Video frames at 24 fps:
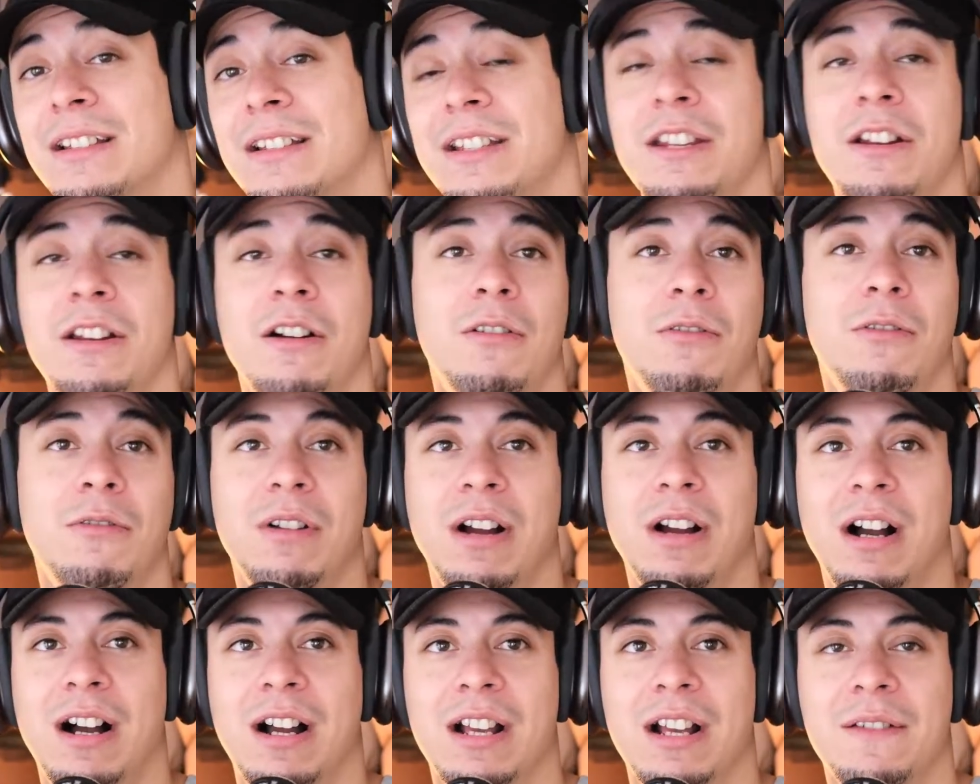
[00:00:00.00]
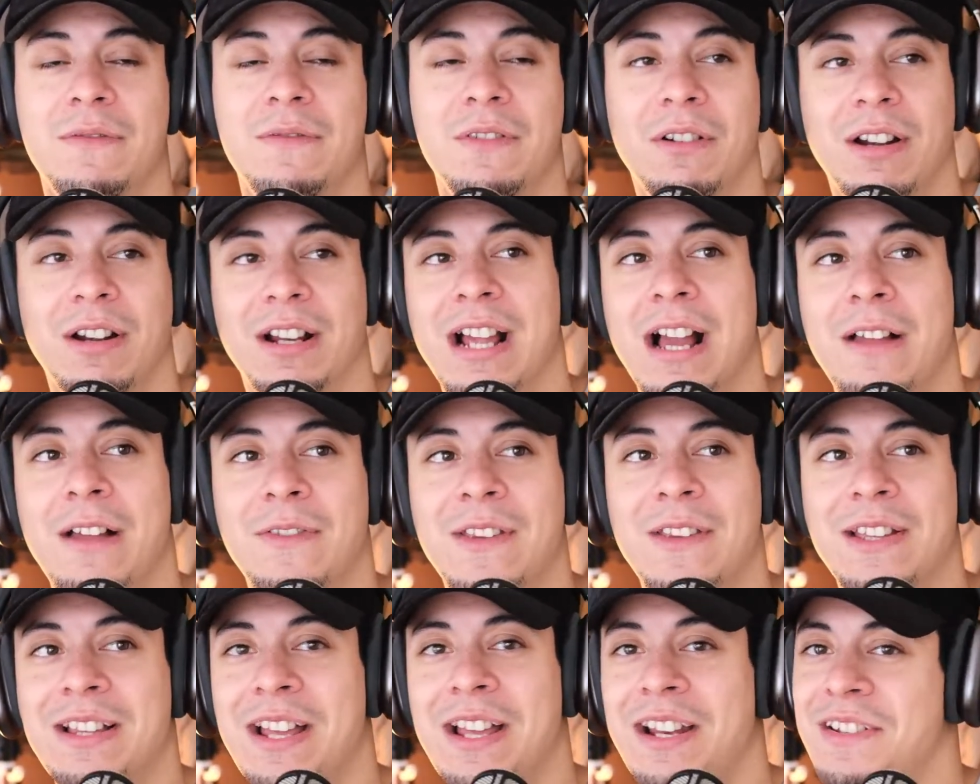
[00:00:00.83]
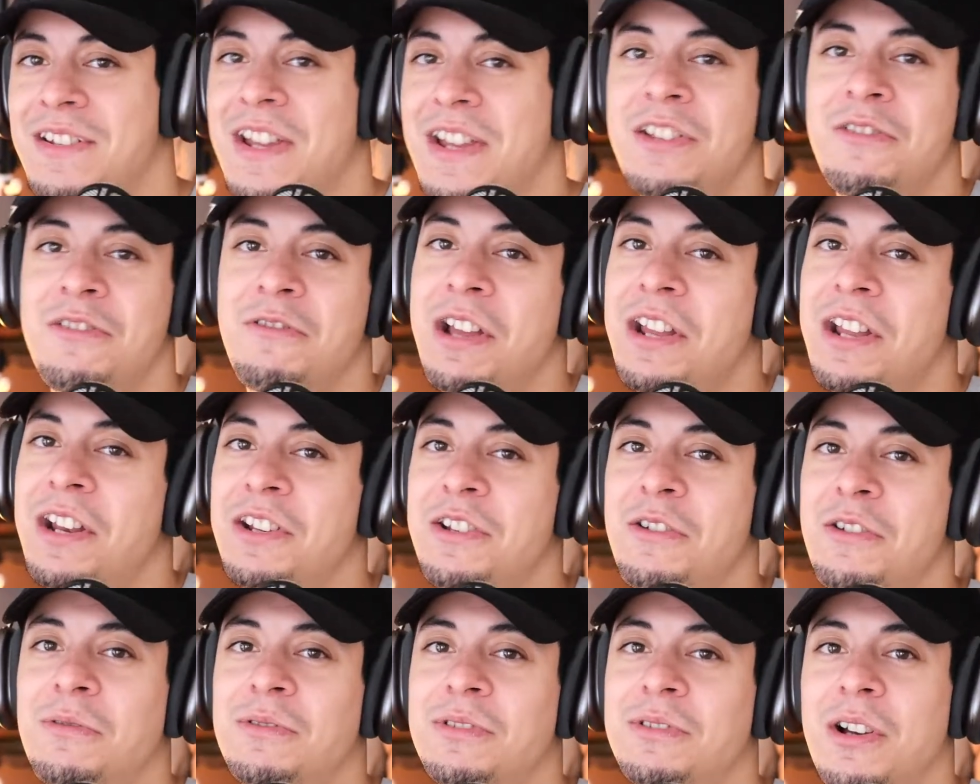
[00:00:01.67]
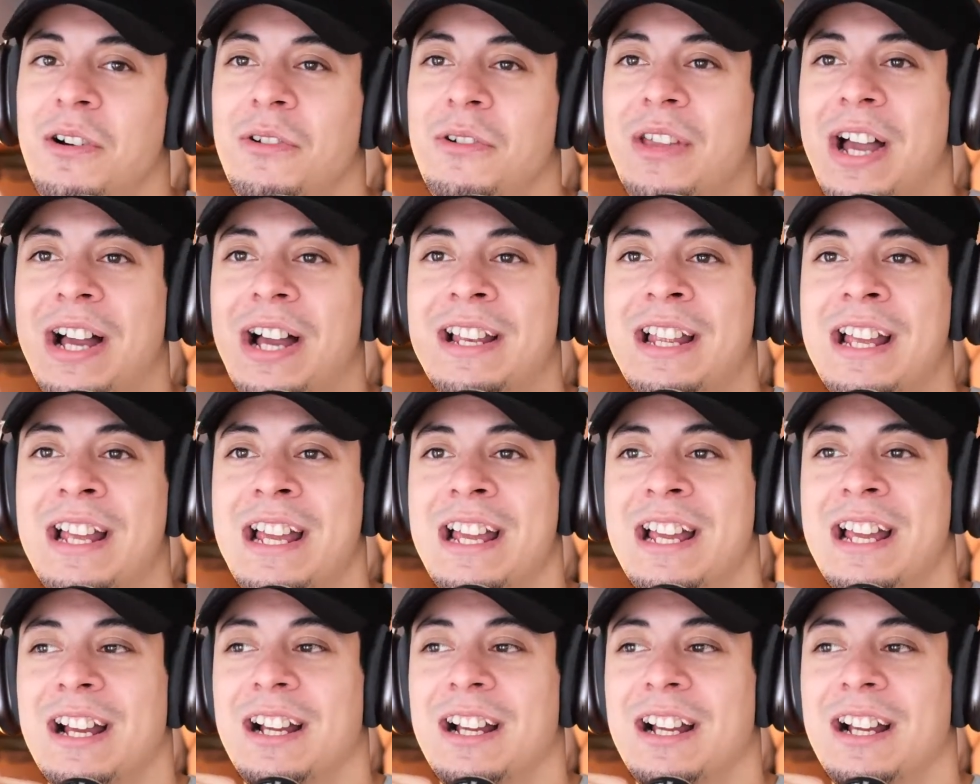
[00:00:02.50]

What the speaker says: if you're a Catholic that is educated, you'll know that